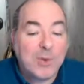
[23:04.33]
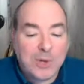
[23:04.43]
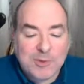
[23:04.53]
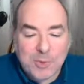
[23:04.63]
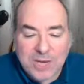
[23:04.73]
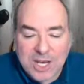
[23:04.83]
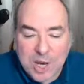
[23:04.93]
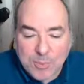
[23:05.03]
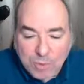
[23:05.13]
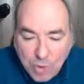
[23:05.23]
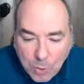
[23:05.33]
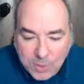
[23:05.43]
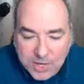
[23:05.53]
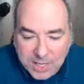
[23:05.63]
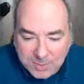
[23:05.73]
You have to put it in an
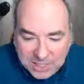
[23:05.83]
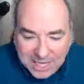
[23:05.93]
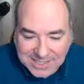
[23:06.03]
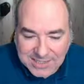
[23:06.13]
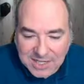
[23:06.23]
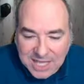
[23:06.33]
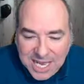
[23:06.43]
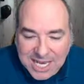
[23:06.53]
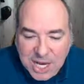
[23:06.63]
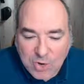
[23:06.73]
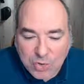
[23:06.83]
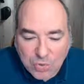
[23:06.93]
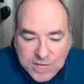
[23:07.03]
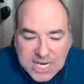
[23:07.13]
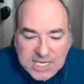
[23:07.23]
appropriate place, in a
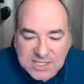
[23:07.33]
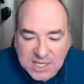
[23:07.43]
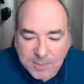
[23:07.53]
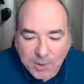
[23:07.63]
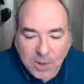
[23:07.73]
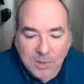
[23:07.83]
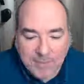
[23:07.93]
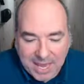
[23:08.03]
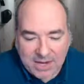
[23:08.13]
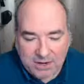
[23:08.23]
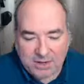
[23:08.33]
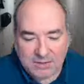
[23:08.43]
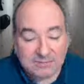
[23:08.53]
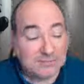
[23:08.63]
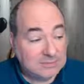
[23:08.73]
reasonable manner.
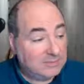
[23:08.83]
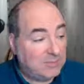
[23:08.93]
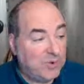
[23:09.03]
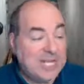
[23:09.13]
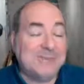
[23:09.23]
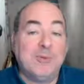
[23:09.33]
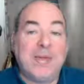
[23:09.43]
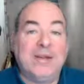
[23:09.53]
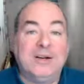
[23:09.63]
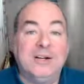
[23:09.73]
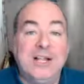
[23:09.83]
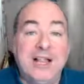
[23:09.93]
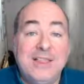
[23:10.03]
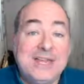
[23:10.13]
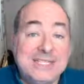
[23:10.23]
Reasonable manner.
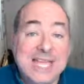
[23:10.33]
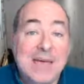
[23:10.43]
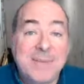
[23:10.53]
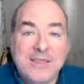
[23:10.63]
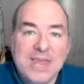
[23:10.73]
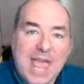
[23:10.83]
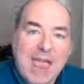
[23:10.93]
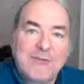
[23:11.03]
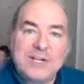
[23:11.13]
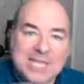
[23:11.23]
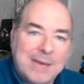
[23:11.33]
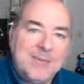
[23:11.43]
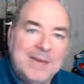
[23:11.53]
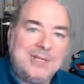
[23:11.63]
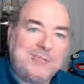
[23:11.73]
That does not mean that every time an
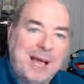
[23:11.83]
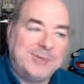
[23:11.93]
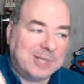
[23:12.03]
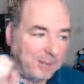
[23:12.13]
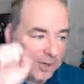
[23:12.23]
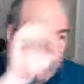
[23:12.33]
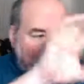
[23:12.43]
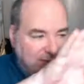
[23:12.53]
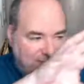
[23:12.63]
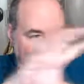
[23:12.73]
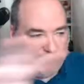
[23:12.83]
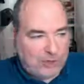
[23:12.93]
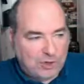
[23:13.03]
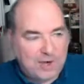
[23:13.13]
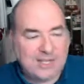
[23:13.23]
image pops up, I'm going to go,
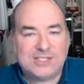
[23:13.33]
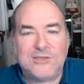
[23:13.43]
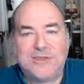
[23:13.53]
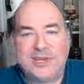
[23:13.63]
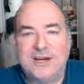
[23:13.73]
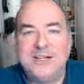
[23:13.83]
full credits over there.